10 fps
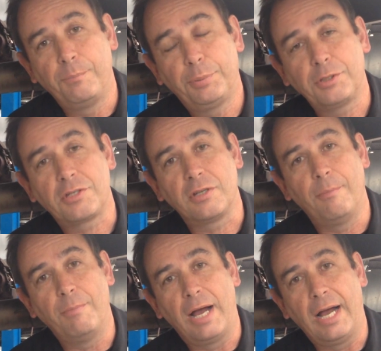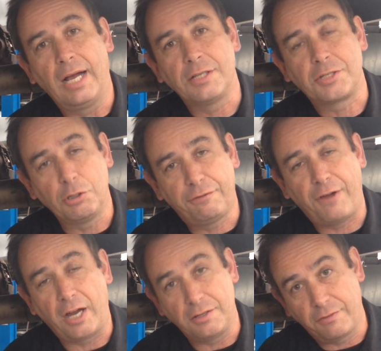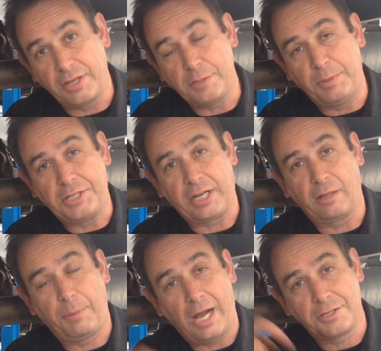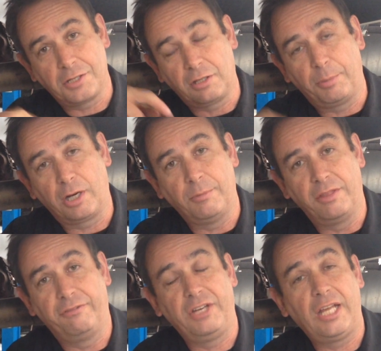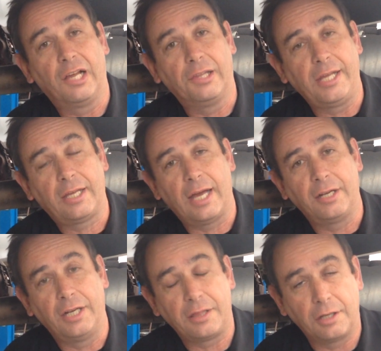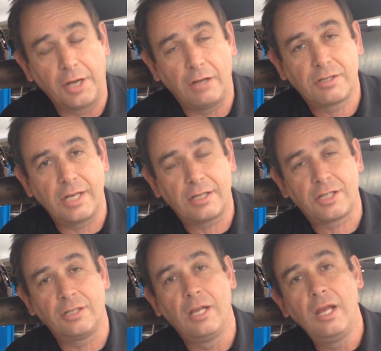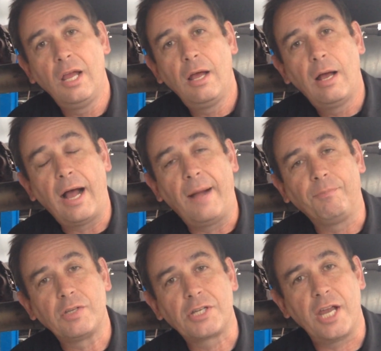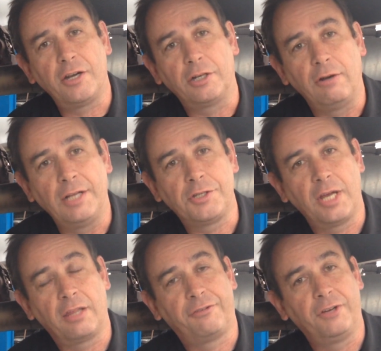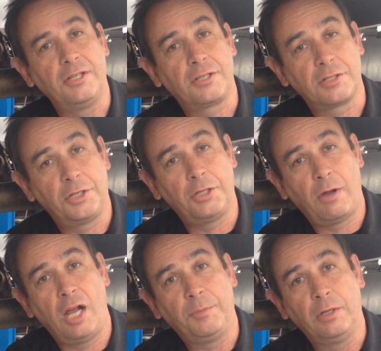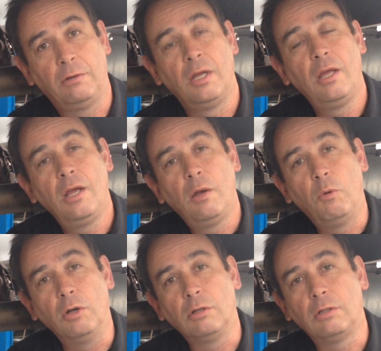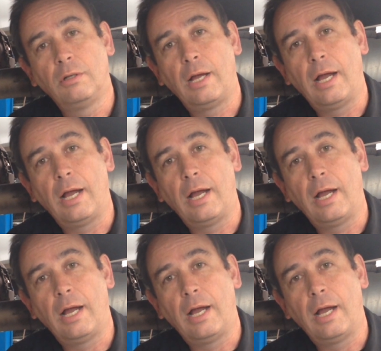put some still photos of these particular parts at the bottom of the video link underneath the notes section. Share it around to the other friends, because I do hope you will